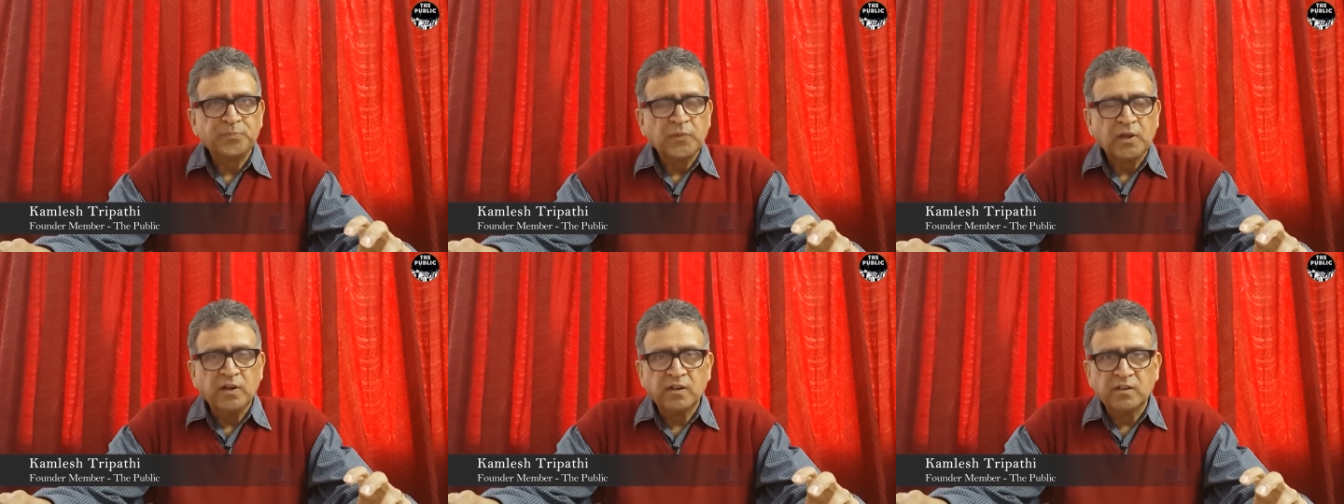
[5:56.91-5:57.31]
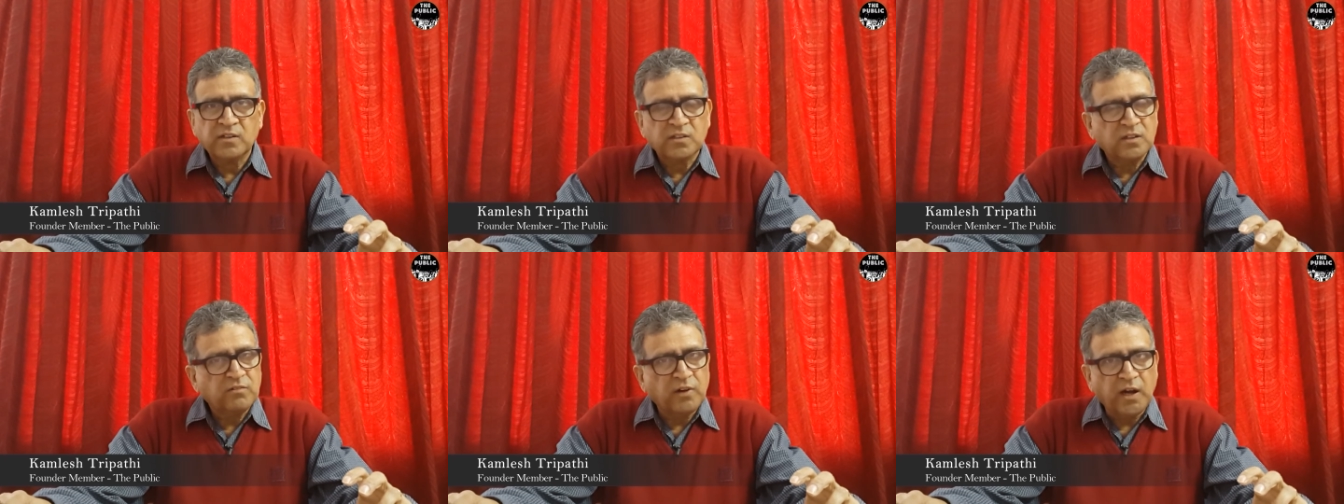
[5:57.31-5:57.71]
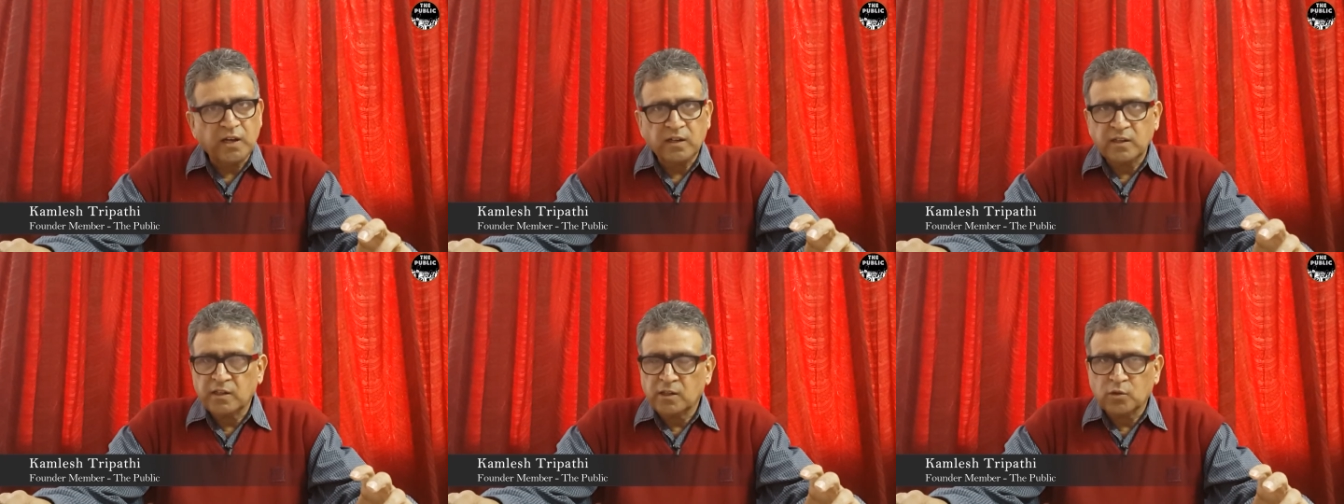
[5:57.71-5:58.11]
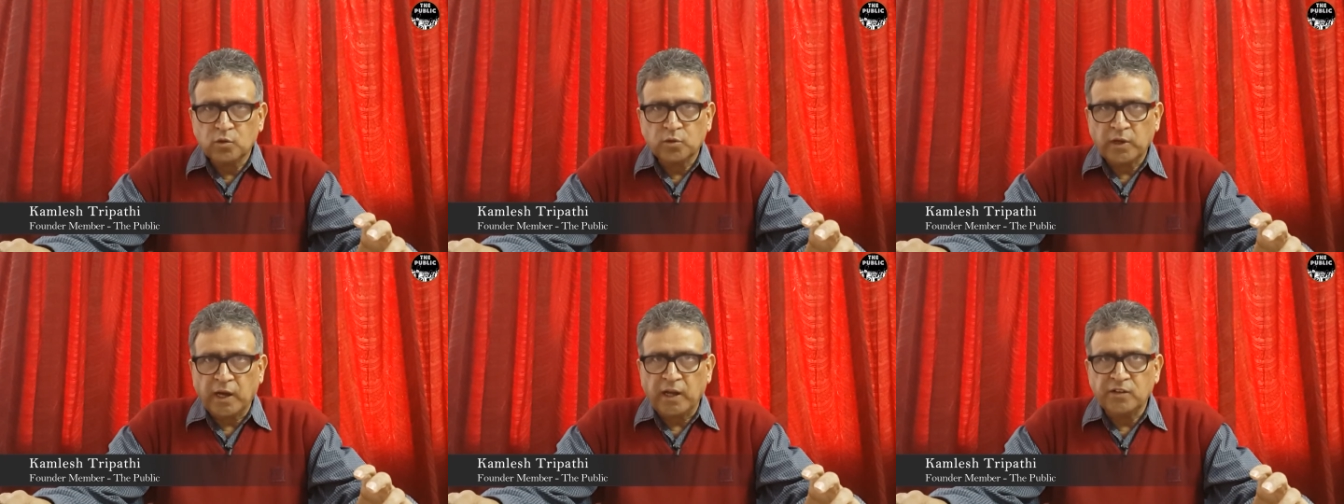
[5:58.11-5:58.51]
it is divided into
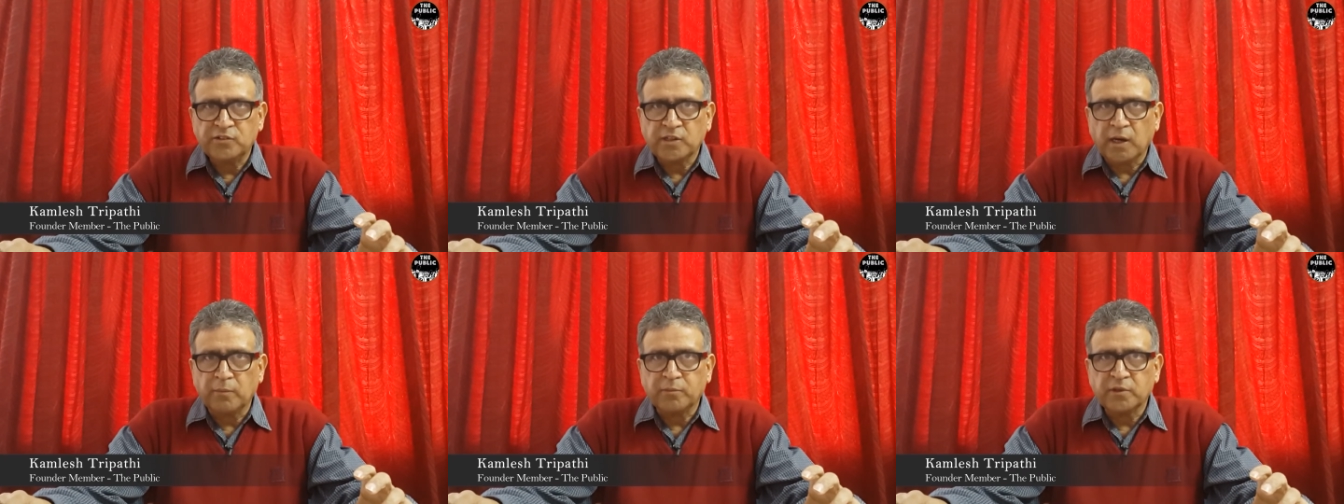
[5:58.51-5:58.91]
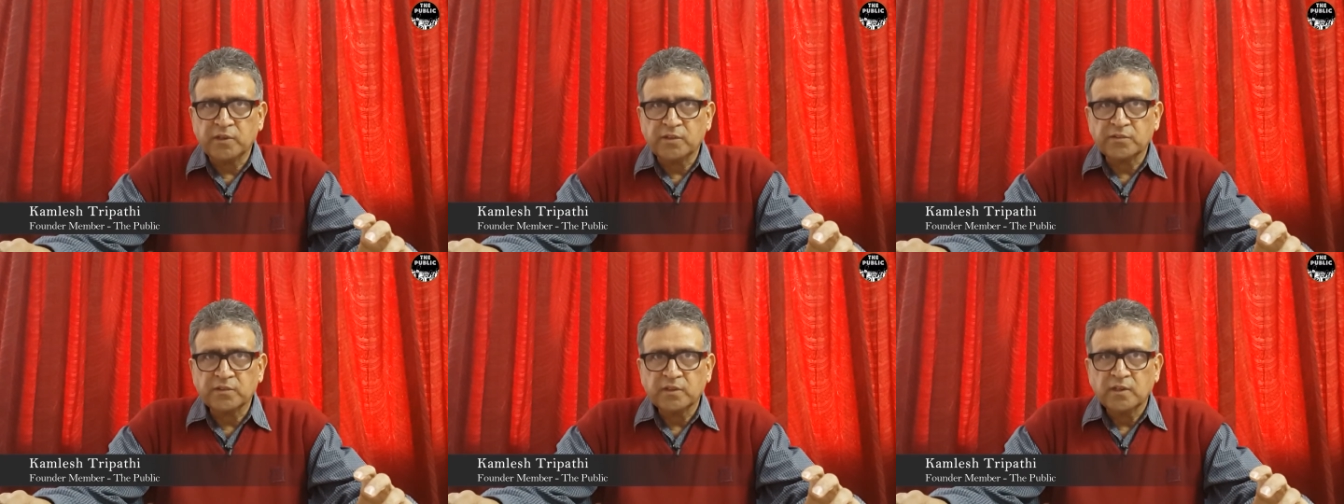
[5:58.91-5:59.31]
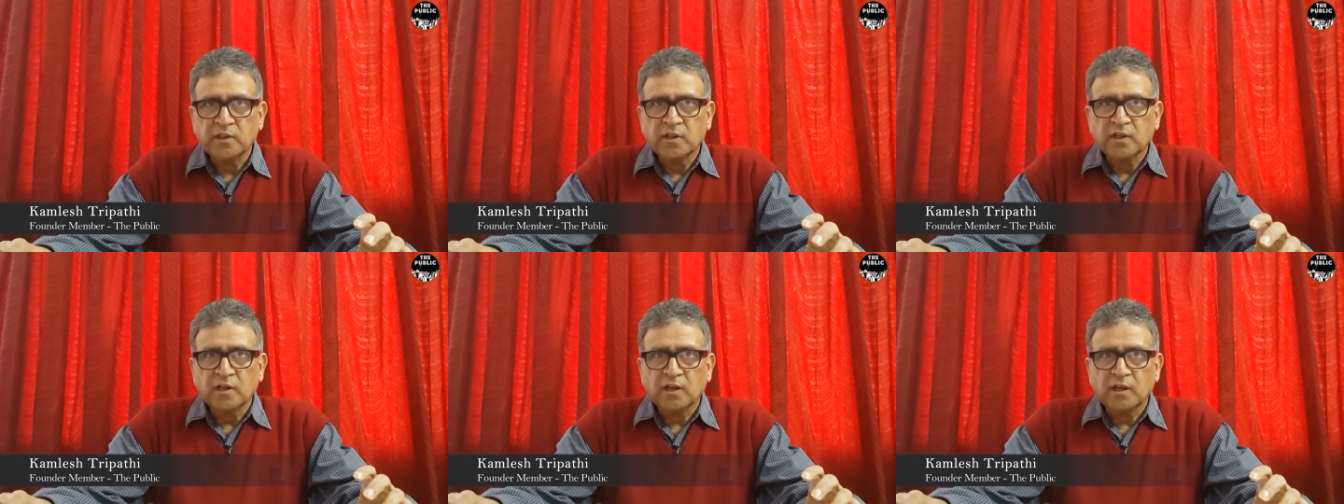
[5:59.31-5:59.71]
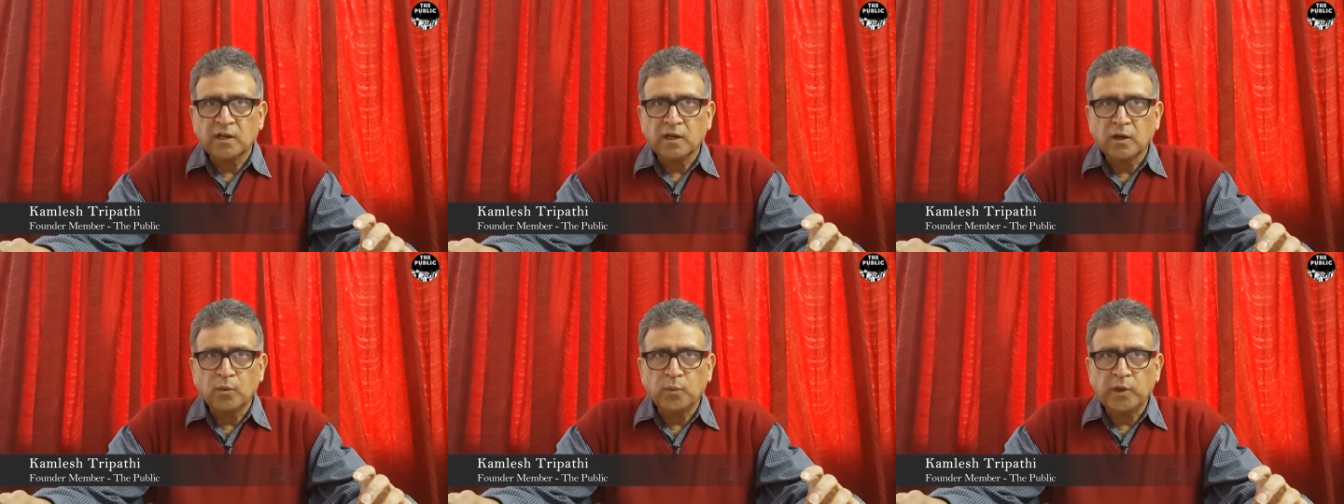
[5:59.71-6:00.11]
nine chapters
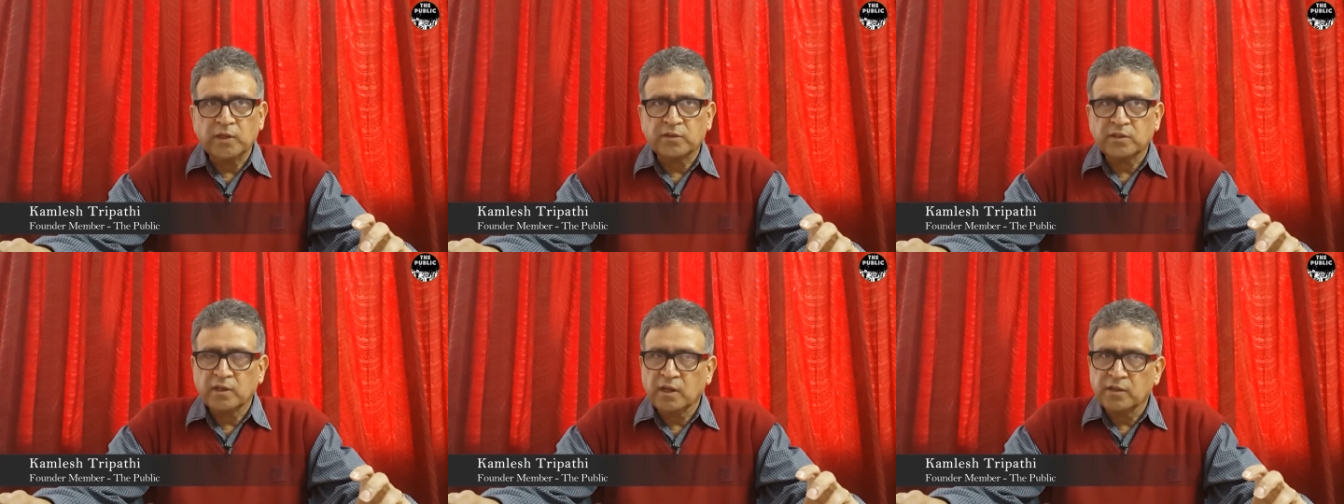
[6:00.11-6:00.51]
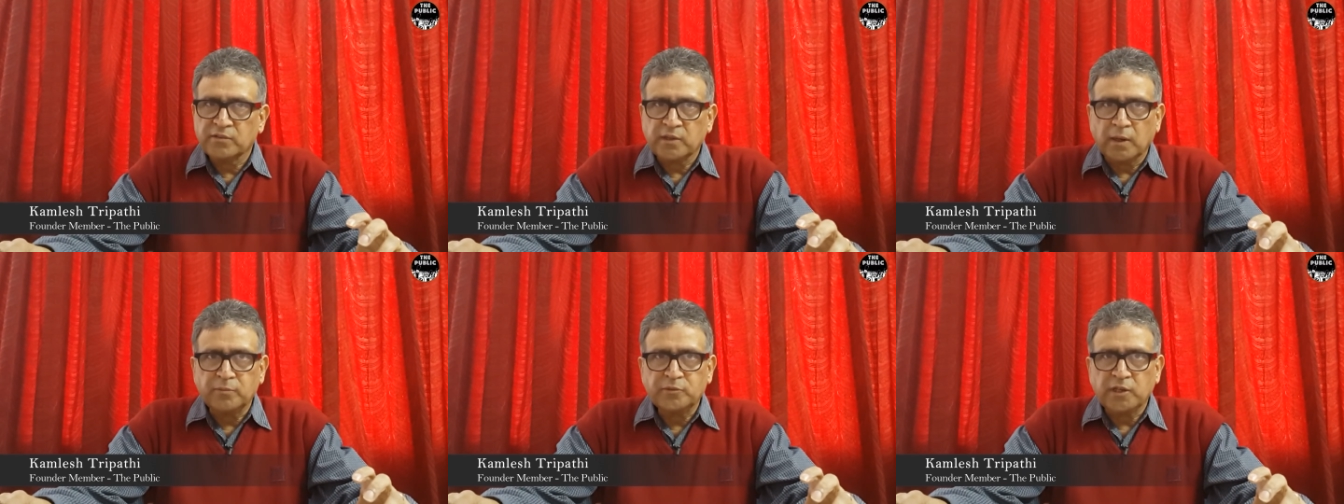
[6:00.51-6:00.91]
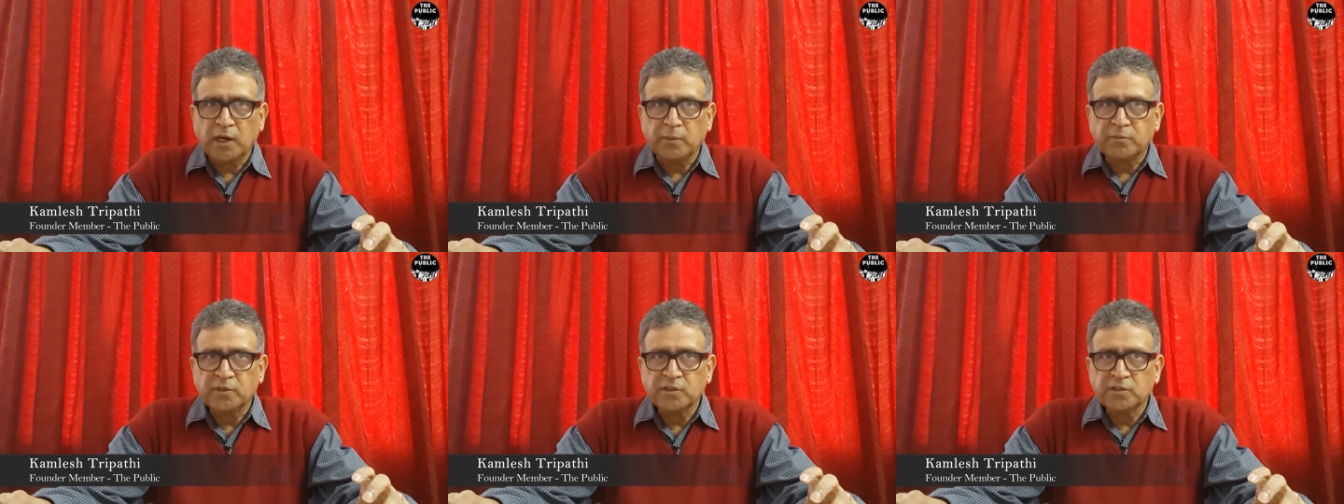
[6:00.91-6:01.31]
uh, with uh, sub-chapters.